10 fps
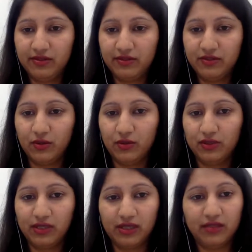So
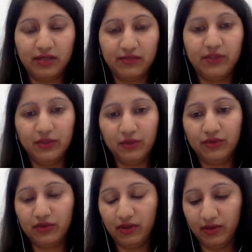the color that we
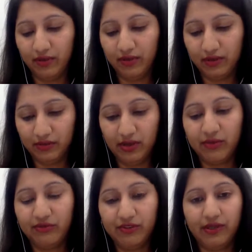use on the
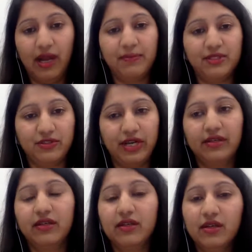Drama Fever app is red.